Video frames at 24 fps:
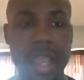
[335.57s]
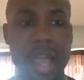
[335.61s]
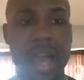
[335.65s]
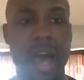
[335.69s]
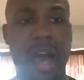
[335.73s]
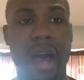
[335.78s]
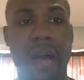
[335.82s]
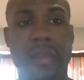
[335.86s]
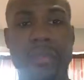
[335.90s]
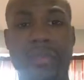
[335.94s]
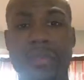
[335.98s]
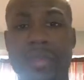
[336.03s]

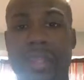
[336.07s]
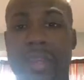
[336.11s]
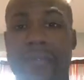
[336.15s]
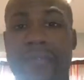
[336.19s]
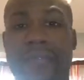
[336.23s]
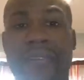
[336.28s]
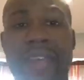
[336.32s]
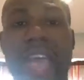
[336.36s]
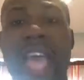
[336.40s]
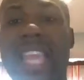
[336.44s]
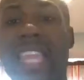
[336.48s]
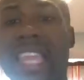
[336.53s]

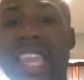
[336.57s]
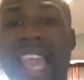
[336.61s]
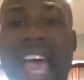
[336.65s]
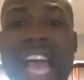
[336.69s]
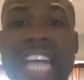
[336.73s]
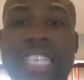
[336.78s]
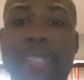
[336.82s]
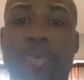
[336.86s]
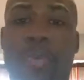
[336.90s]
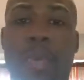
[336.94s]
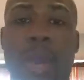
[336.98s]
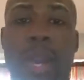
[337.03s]
The
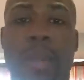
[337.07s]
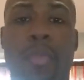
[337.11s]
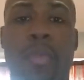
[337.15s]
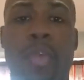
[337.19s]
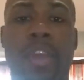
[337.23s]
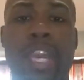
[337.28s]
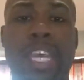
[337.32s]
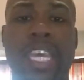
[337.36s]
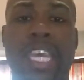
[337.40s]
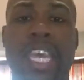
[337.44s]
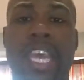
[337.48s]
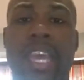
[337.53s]
last point I'm
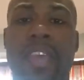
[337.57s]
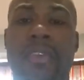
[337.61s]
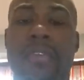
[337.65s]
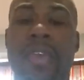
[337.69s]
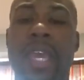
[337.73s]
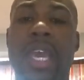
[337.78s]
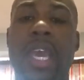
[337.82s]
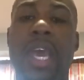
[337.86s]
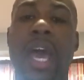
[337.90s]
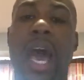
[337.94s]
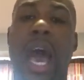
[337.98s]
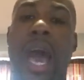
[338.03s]
going to
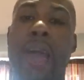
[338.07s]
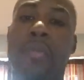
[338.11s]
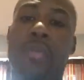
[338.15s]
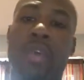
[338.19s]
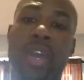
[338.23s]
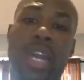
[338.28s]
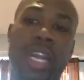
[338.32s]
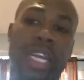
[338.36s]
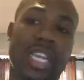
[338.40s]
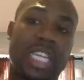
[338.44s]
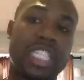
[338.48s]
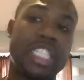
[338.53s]
give, I'm
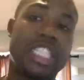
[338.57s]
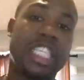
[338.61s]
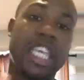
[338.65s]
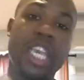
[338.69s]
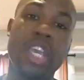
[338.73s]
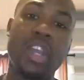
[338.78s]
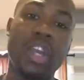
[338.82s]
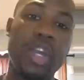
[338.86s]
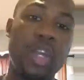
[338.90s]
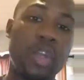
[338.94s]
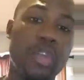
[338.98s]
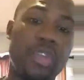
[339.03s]
going to
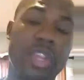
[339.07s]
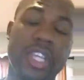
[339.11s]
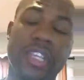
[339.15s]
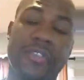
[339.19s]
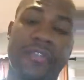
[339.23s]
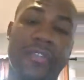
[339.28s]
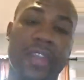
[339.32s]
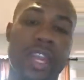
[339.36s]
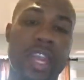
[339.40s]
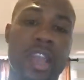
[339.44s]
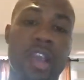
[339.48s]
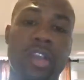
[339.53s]
continue to do these
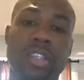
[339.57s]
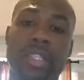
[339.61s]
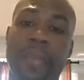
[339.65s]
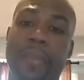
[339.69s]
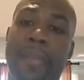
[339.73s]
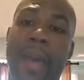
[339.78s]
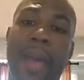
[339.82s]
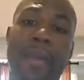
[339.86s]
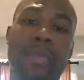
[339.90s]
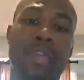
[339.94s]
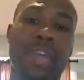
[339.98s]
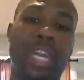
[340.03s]
videos. I'm
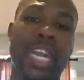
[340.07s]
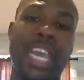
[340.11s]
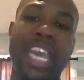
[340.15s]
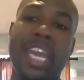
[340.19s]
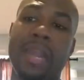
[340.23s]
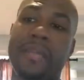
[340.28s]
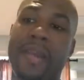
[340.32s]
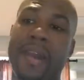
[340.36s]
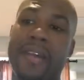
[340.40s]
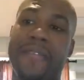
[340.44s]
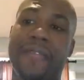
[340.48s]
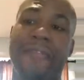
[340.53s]
probably going to
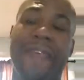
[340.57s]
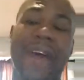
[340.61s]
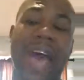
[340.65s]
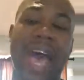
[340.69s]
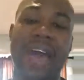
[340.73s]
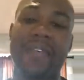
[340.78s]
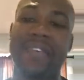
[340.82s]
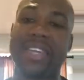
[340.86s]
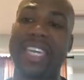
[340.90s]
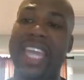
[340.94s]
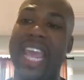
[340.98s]
hit about 5 a